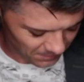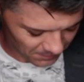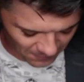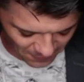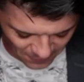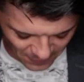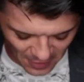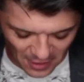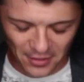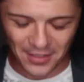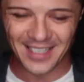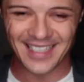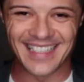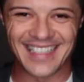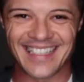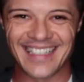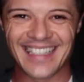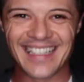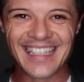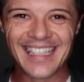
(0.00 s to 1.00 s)
very
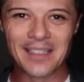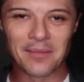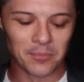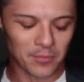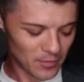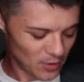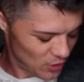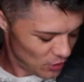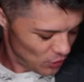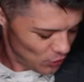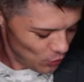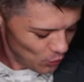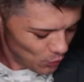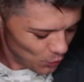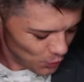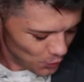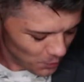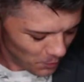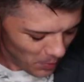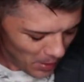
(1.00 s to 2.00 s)
slim
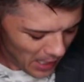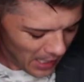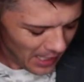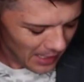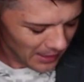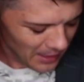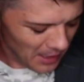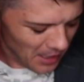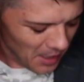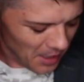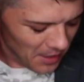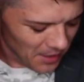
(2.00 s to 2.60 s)
suits, but